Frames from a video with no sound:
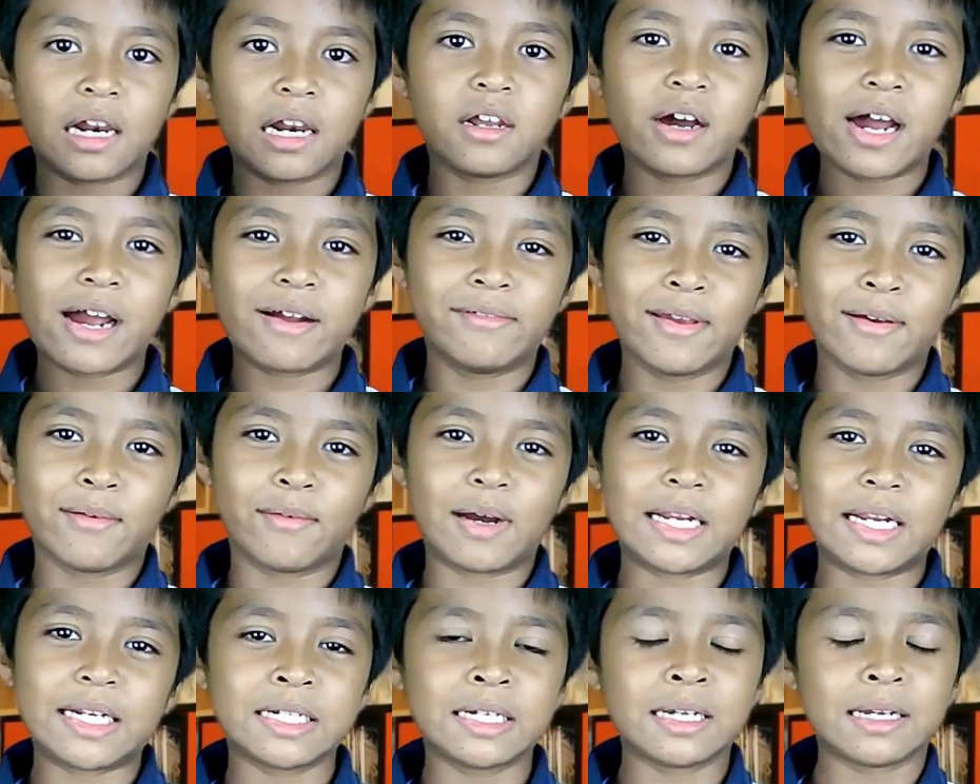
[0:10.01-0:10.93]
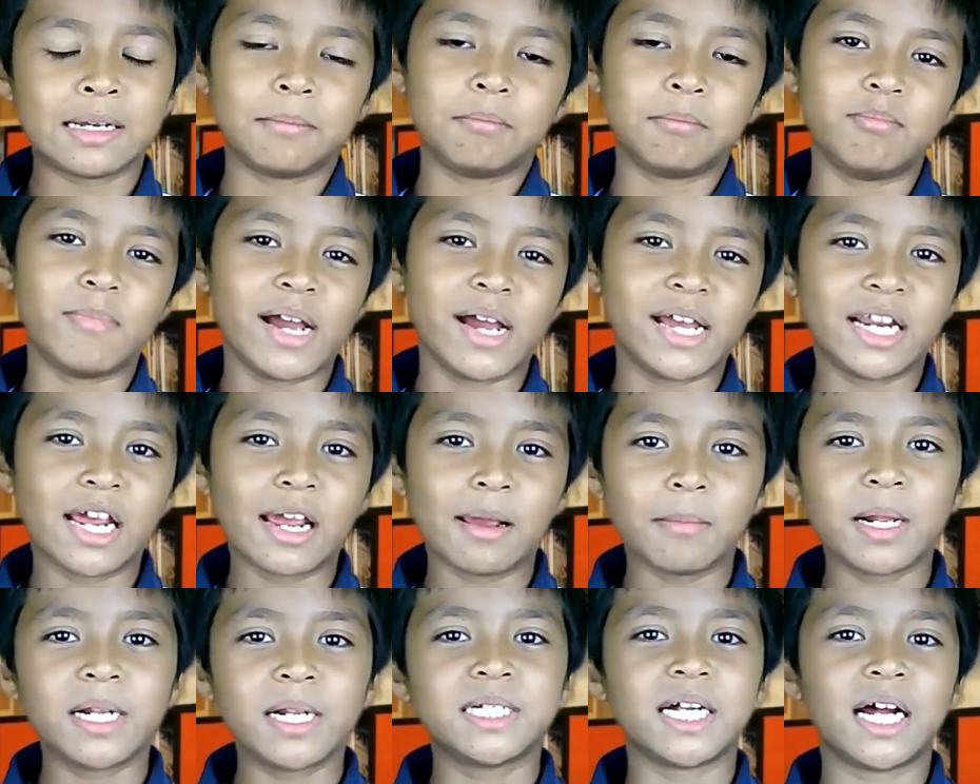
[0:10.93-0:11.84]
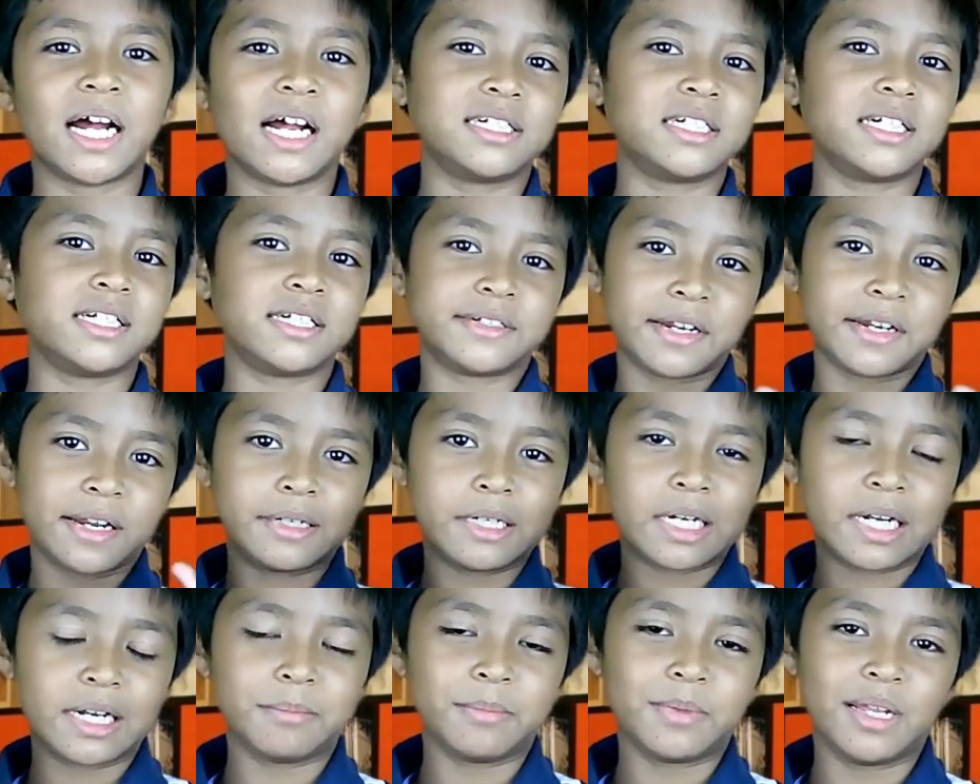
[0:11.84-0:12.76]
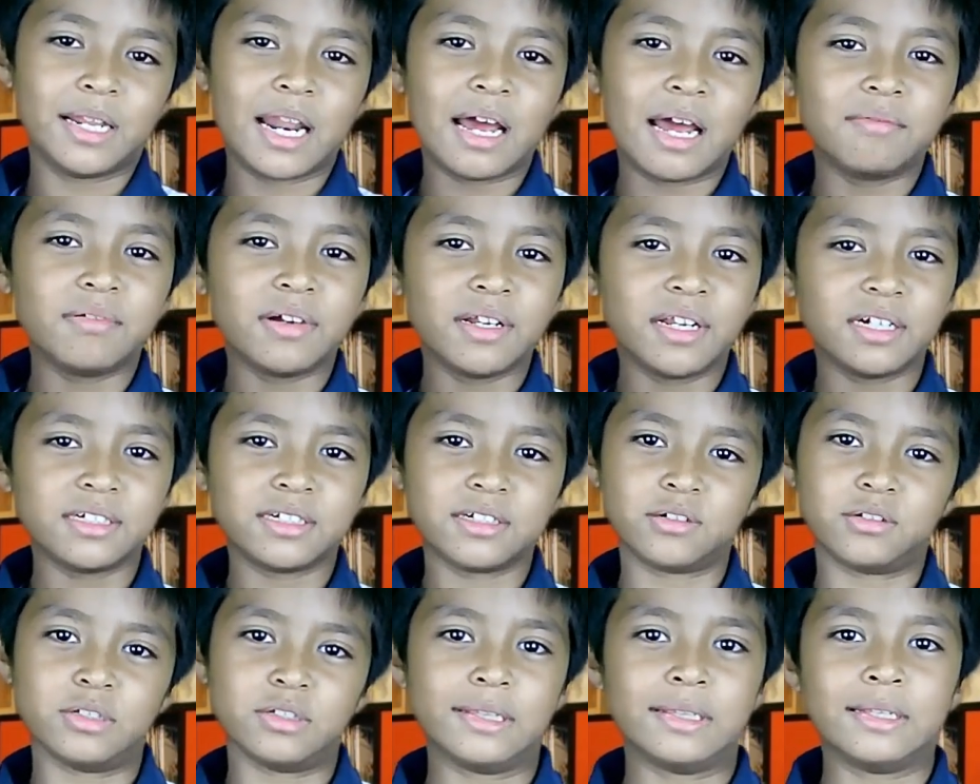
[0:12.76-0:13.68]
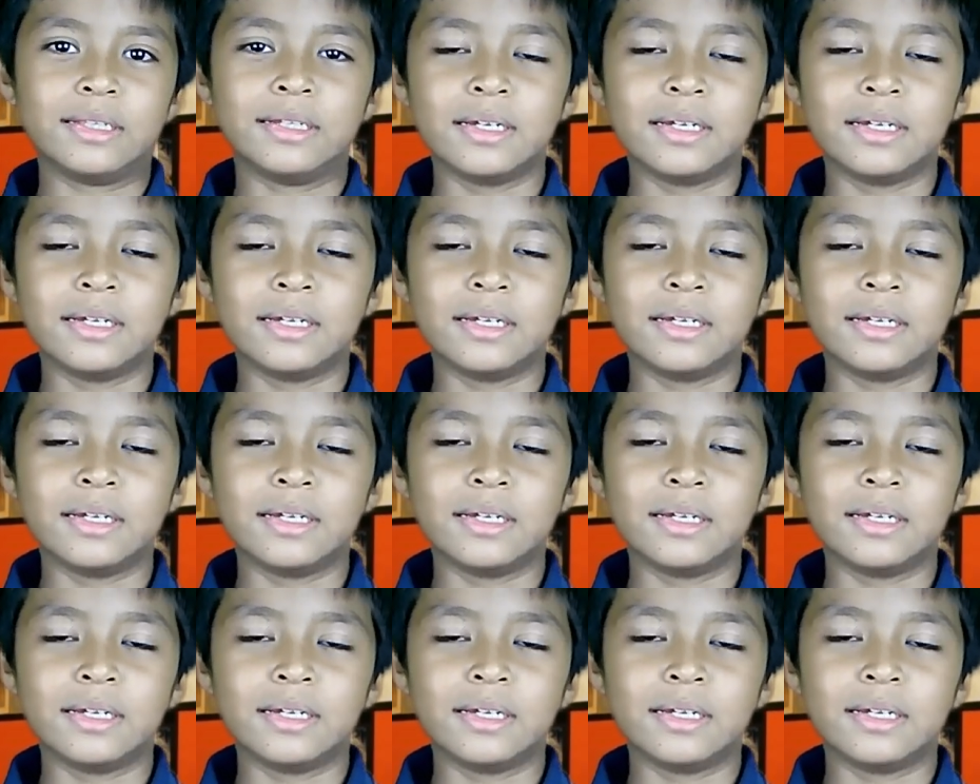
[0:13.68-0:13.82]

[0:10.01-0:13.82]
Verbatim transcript: Hello everyone, my name is Aziz and I'm 11 years old.